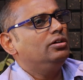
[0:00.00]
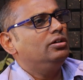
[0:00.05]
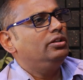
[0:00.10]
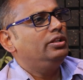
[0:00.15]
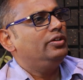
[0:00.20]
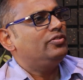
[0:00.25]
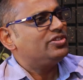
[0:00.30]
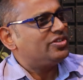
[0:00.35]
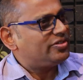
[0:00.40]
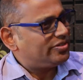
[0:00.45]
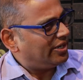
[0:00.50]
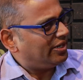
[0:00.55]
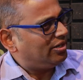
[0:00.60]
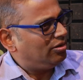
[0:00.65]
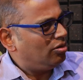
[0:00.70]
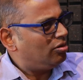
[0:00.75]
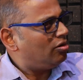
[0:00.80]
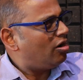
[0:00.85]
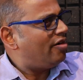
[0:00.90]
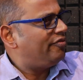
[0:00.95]
there was a
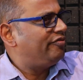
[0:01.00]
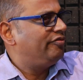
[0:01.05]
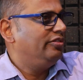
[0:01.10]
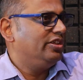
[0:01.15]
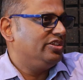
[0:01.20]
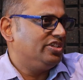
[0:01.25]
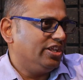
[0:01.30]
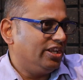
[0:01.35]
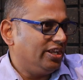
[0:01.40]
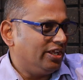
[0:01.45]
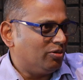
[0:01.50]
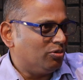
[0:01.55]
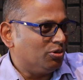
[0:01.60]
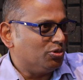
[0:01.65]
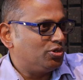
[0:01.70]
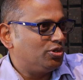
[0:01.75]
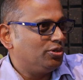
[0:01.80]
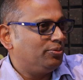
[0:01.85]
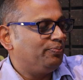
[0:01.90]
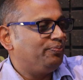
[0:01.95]
cyclone off the Chennai
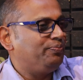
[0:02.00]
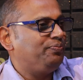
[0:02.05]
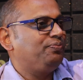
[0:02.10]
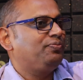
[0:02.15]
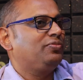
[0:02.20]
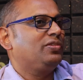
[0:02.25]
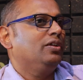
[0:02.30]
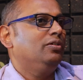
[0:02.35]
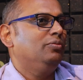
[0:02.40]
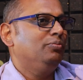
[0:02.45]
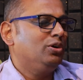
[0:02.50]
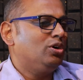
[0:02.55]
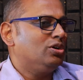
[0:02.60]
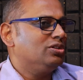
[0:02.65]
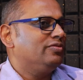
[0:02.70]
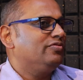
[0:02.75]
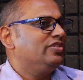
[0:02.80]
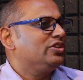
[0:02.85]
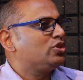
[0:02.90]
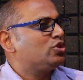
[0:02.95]
coast. Because
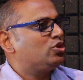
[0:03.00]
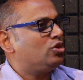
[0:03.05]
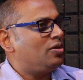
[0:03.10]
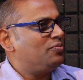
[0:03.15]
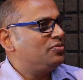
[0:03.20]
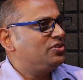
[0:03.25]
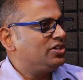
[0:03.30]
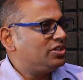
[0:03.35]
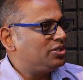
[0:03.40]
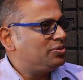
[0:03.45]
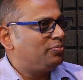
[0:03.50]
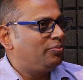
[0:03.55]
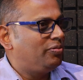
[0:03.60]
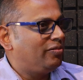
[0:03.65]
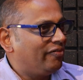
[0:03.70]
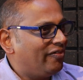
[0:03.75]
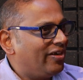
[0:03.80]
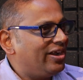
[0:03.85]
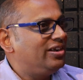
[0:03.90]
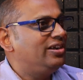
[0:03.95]
of which storm surge
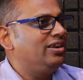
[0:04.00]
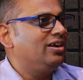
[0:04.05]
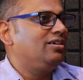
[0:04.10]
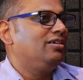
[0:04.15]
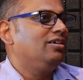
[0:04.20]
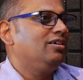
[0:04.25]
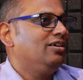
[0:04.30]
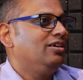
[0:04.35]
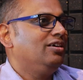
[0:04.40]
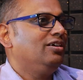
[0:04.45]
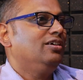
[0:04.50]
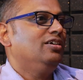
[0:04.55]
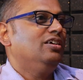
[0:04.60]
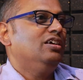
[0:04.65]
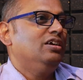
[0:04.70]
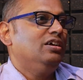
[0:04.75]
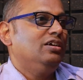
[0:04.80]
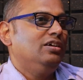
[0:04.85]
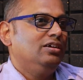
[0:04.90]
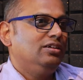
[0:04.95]
prevented
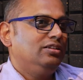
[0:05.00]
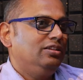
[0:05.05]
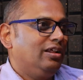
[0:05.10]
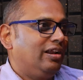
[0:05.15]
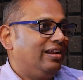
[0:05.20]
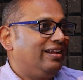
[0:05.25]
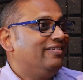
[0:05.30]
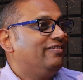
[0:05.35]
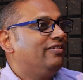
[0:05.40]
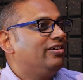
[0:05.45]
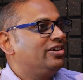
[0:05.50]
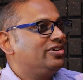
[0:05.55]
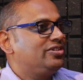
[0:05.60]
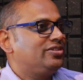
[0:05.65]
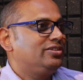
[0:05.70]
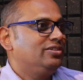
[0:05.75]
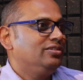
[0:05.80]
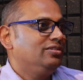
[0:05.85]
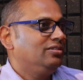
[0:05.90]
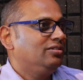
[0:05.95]
the rivers
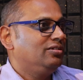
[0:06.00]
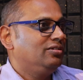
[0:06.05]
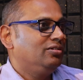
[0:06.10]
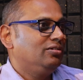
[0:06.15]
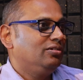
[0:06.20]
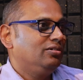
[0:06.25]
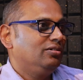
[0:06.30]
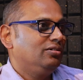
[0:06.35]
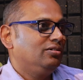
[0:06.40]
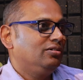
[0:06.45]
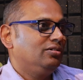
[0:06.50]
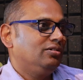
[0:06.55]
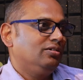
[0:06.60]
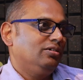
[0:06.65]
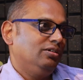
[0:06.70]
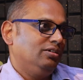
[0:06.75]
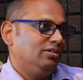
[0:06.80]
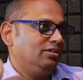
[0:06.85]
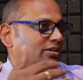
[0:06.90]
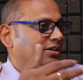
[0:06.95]

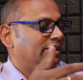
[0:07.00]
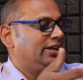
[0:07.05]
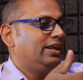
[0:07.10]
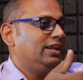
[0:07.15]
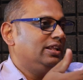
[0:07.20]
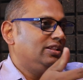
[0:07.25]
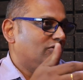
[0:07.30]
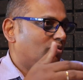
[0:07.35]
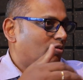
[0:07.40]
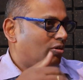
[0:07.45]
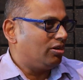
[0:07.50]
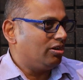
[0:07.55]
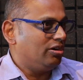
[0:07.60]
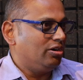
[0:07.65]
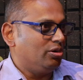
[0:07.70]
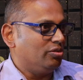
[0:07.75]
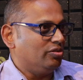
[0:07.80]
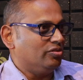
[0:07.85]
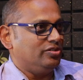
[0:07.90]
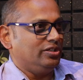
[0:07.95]
getting the water
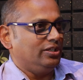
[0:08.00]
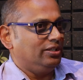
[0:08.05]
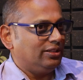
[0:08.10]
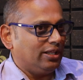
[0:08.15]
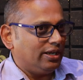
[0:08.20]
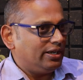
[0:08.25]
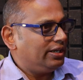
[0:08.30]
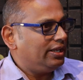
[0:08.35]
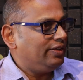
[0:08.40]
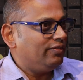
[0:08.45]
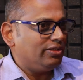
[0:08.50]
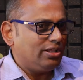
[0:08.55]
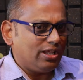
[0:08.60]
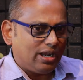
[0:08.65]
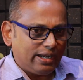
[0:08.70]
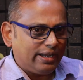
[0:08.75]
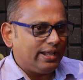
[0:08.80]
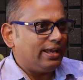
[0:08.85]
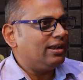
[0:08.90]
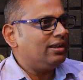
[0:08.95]
into the sea. Tanni vandu
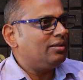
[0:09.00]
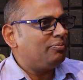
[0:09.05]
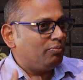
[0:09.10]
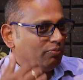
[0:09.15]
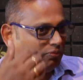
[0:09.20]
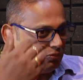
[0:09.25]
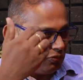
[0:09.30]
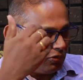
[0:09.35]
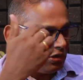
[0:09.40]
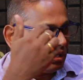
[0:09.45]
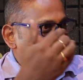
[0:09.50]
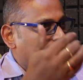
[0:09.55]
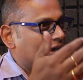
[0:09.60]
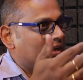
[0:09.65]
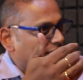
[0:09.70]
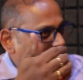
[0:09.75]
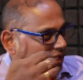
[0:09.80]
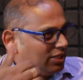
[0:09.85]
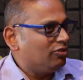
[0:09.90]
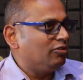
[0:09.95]
adayarla
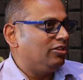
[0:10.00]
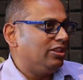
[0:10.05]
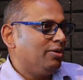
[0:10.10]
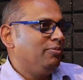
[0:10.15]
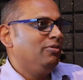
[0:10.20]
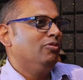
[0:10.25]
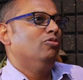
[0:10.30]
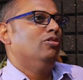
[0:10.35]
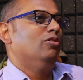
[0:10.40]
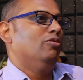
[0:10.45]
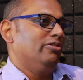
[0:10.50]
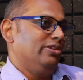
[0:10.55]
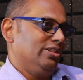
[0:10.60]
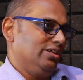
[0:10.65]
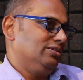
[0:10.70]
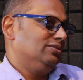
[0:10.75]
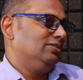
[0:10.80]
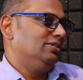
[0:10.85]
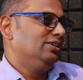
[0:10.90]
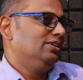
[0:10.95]
kadalindu thirumbi ulla varudhu,
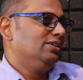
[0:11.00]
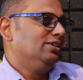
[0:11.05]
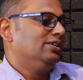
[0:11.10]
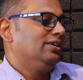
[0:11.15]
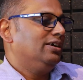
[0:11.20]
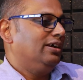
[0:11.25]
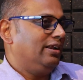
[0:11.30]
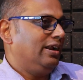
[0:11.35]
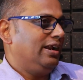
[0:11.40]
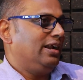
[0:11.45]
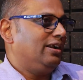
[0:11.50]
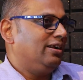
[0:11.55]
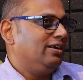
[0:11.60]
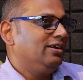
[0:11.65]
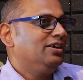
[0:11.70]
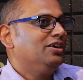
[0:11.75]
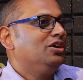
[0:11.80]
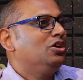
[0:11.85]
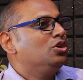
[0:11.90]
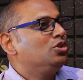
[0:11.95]
right?
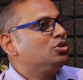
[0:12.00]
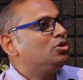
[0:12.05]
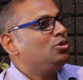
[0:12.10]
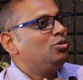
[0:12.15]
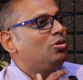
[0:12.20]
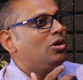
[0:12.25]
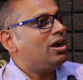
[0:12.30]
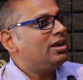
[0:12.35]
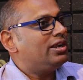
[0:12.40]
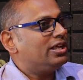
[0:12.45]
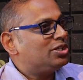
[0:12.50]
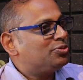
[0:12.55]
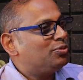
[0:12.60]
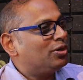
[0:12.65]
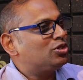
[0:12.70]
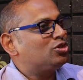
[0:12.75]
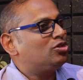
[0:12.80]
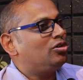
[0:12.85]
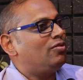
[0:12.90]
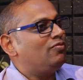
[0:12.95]
So you can't
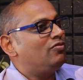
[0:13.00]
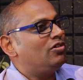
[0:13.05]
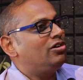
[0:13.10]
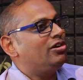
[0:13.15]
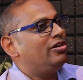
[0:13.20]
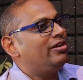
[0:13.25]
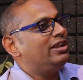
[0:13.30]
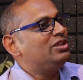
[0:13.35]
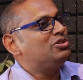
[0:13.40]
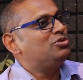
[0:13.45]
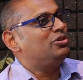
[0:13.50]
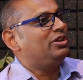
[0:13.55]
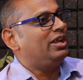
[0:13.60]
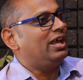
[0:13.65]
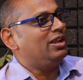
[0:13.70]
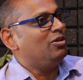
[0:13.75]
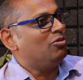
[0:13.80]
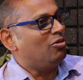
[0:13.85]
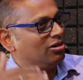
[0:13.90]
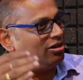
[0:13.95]
expect stormwater drains to
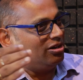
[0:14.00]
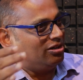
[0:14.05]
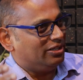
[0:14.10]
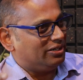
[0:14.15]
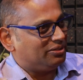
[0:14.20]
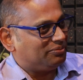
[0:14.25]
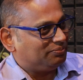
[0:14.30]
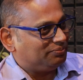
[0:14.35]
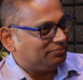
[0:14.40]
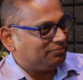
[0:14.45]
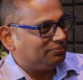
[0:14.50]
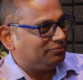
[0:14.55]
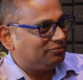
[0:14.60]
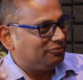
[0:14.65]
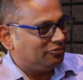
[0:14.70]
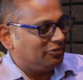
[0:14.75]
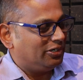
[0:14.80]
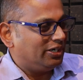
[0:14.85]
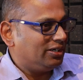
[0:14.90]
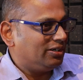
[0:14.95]
carry water there,
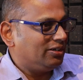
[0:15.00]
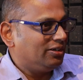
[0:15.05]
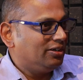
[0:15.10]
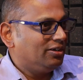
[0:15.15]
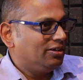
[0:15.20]
right?